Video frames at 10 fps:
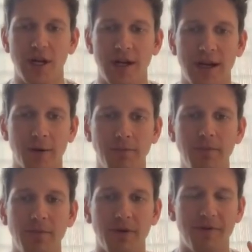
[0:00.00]
Now,
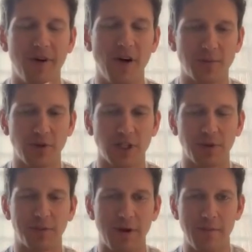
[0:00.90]
the first
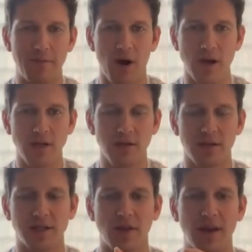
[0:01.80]
principle to bear in
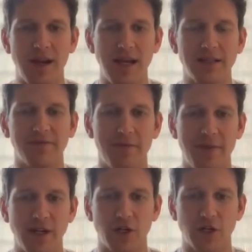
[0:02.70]
mind is that the less
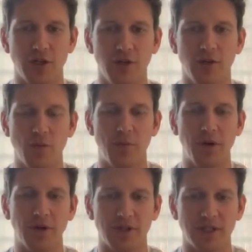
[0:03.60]
information that you
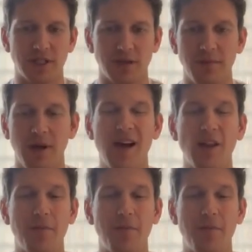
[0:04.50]
put into the system,